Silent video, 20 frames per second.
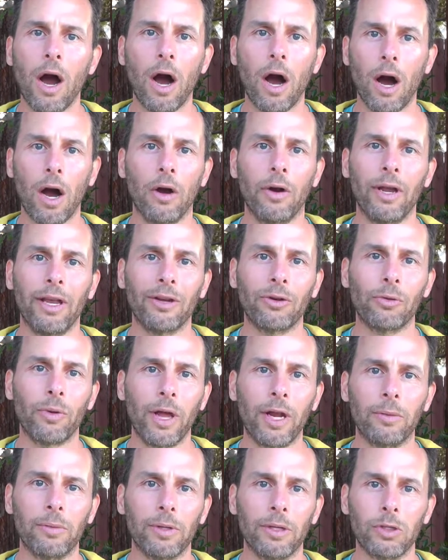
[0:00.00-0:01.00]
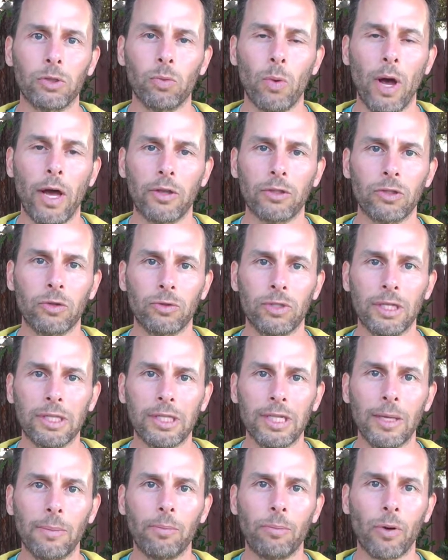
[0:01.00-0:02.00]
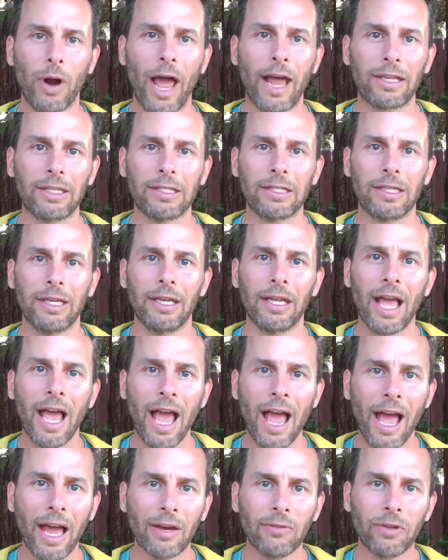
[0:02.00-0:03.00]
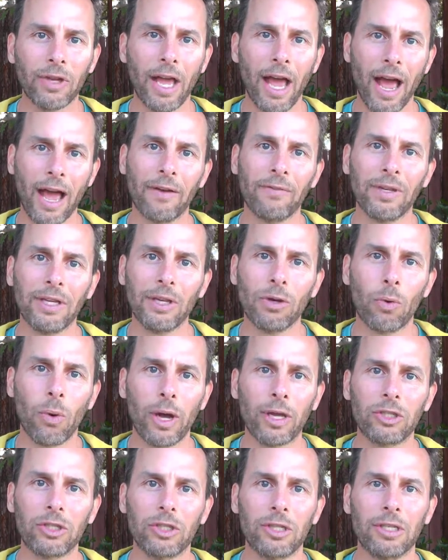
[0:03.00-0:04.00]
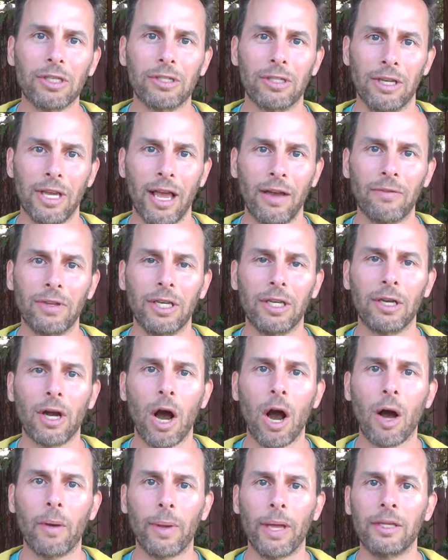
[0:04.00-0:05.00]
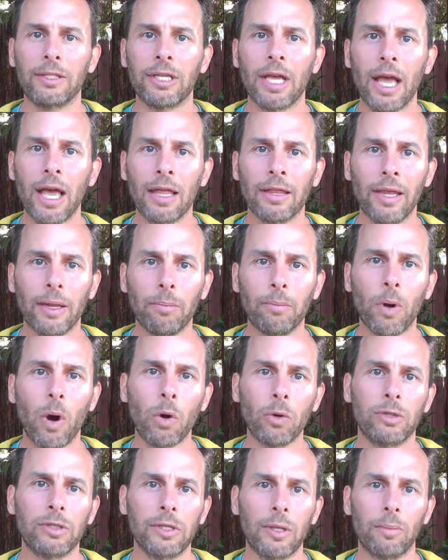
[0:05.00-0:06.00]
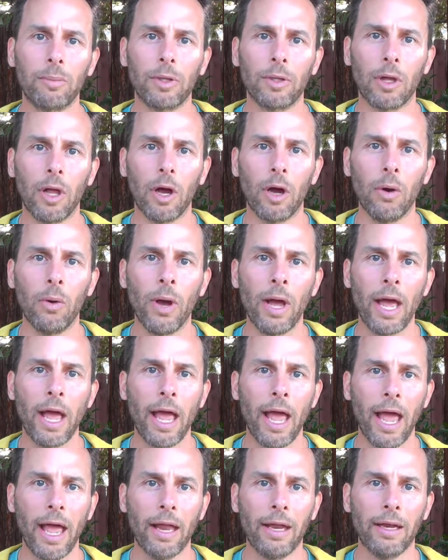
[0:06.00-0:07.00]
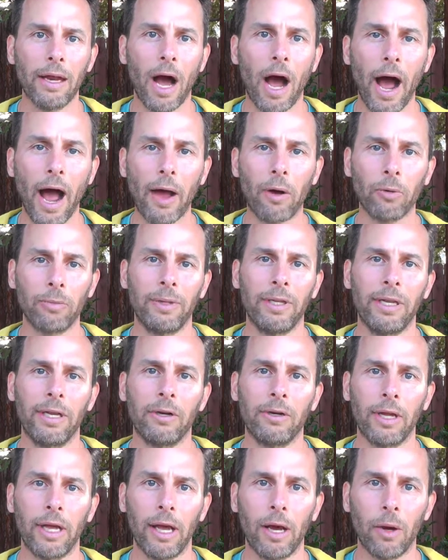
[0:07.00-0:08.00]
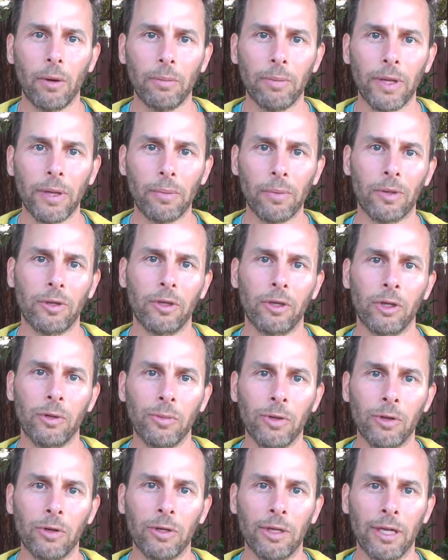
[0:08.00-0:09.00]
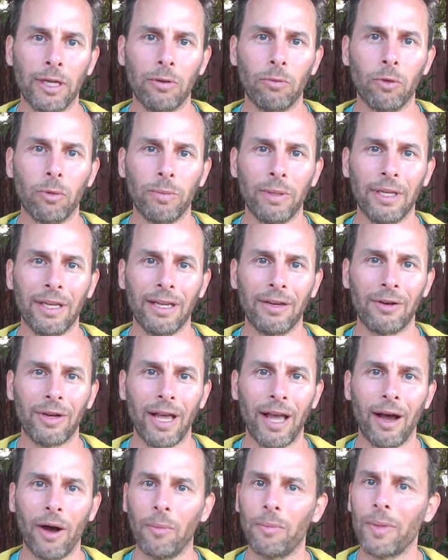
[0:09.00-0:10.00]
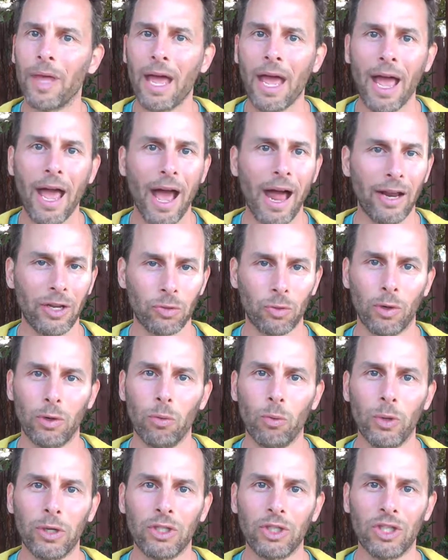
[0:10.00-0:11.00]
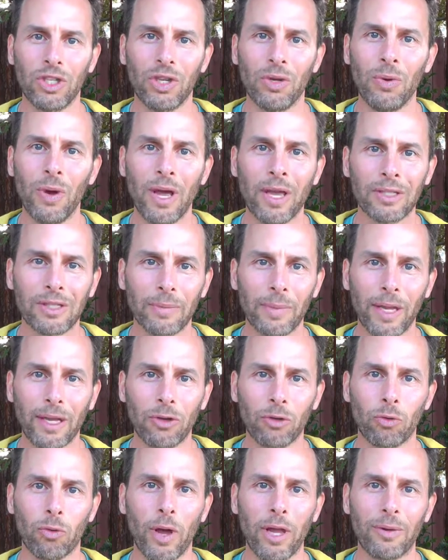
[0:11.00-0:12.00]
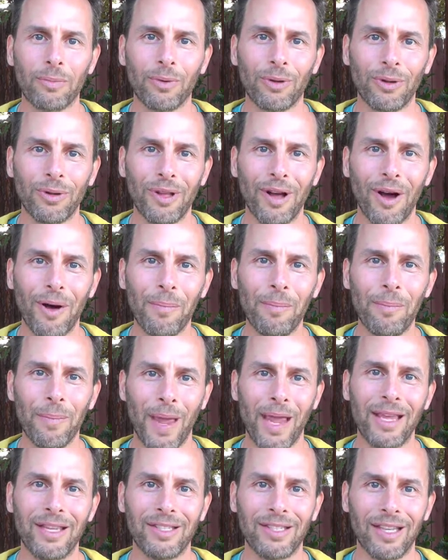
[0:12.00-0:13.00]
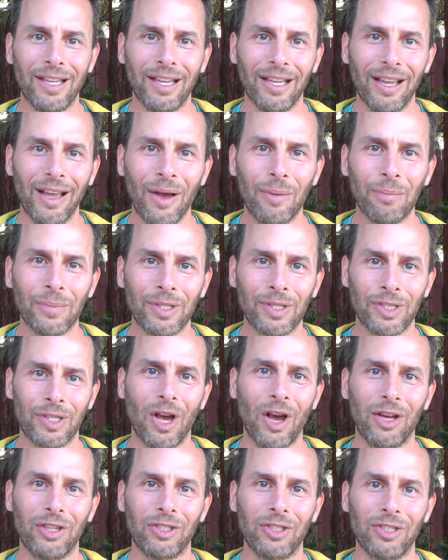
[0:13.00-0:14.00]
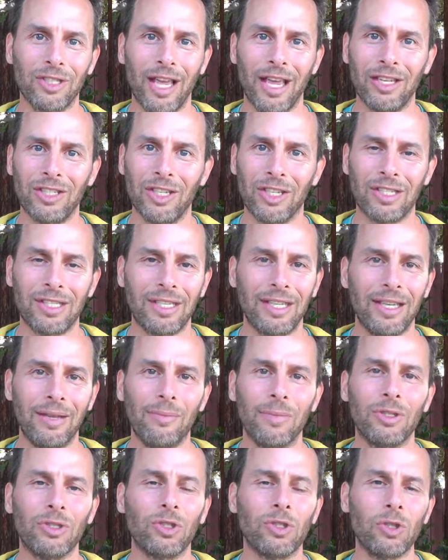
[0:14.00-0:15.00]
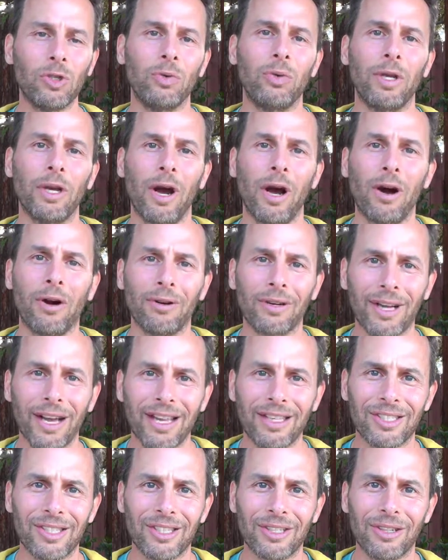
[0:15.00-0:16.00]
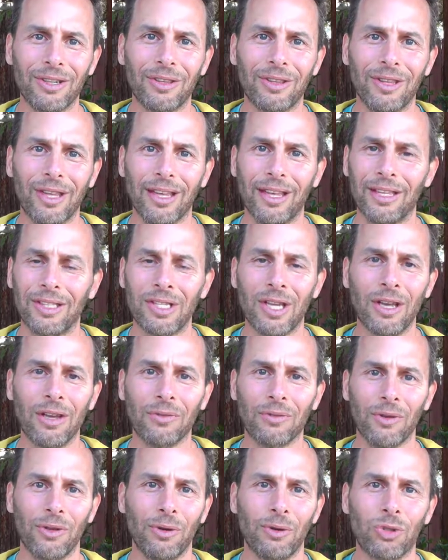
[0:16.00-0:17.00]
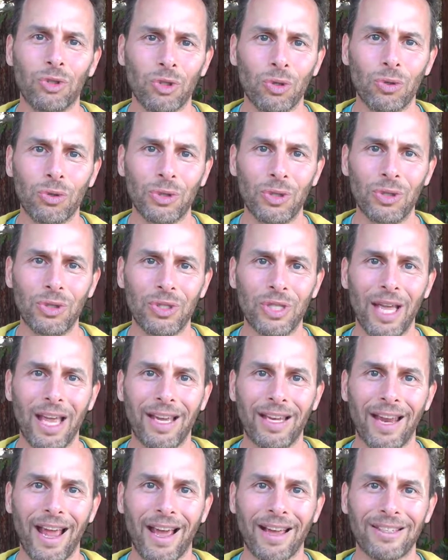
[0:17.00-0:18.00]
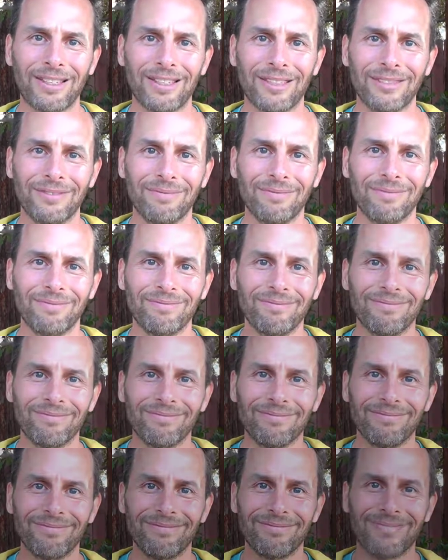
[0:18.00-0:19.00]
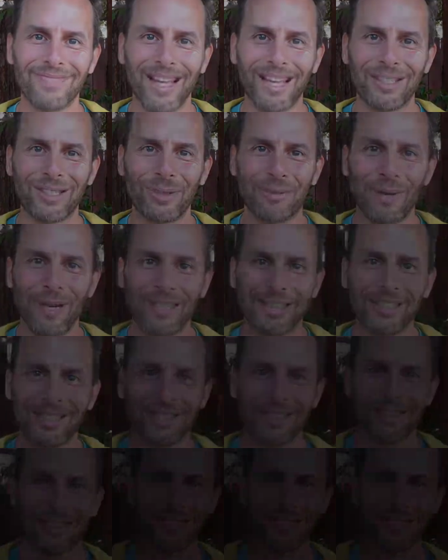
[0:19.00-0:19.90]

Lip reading: are incredible as well. So just keep practicing, and if you have any questions or you have any comments, then post them below, and I'll be here to help. People in the community will be here to help. And I just want to wish you some incredible, amazing massages, and just keep doing all kinds of good things for those shoulders and necks. Thanks so much.